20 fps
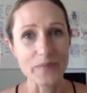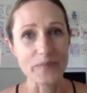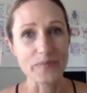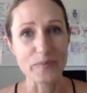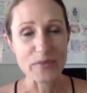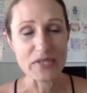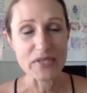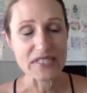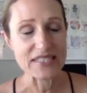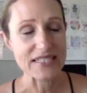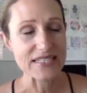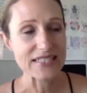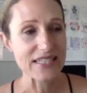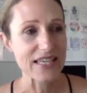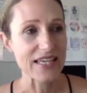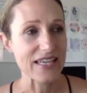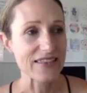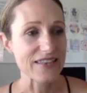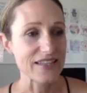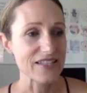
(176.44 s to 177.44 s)
Business
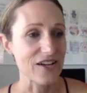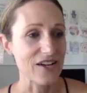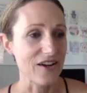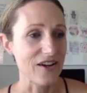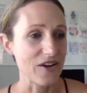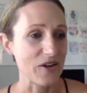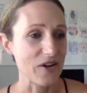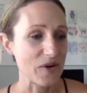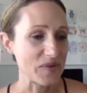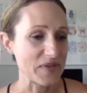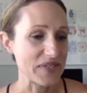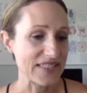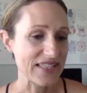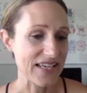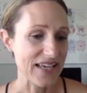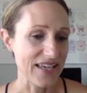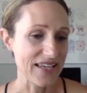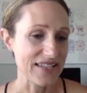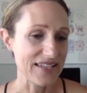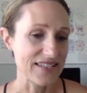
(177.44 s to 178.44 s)
kicking the taco, we
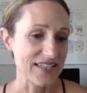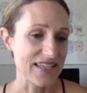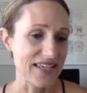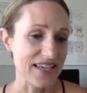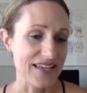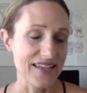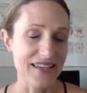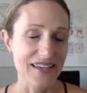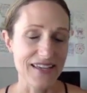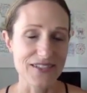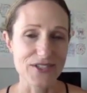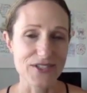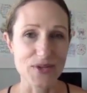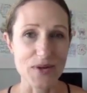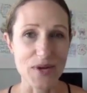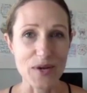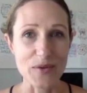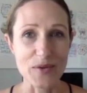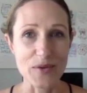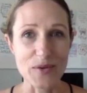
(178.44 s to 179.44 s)
say, to get
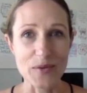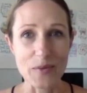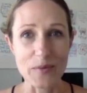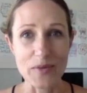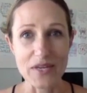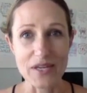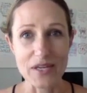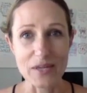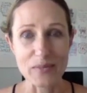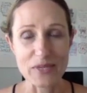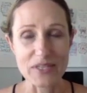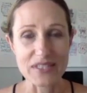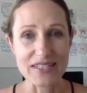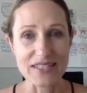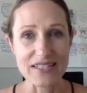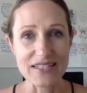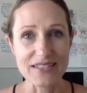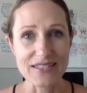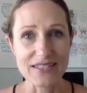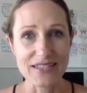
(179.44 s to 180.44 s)
straight with women in
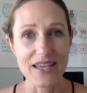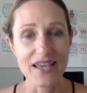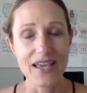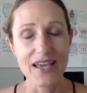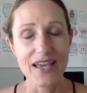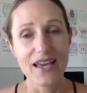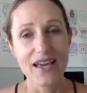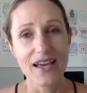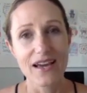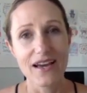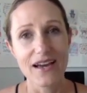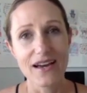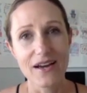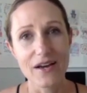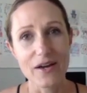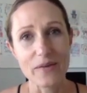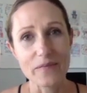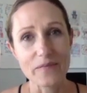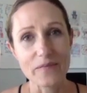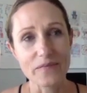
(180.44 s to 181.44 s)
business.
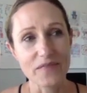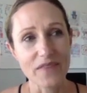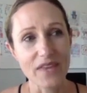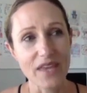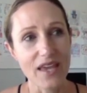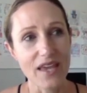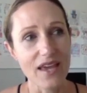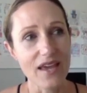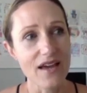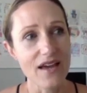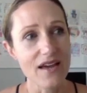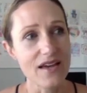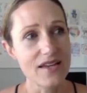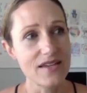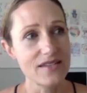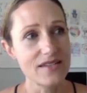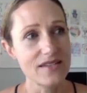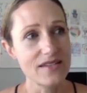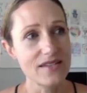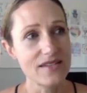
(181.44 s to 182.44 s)
And
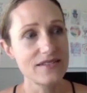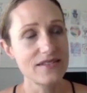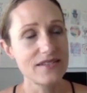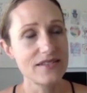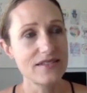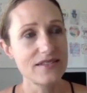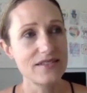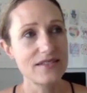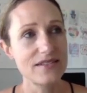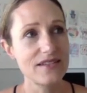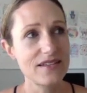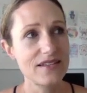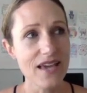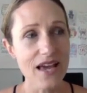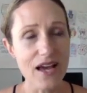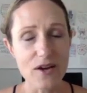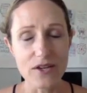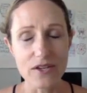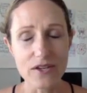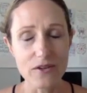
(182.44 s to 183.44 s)

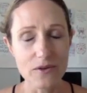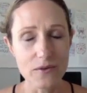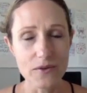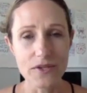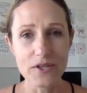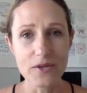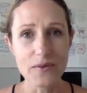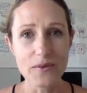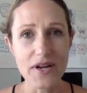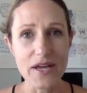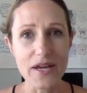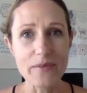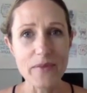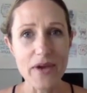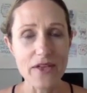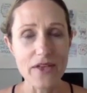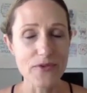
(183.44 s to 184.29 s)
yeah, you and I met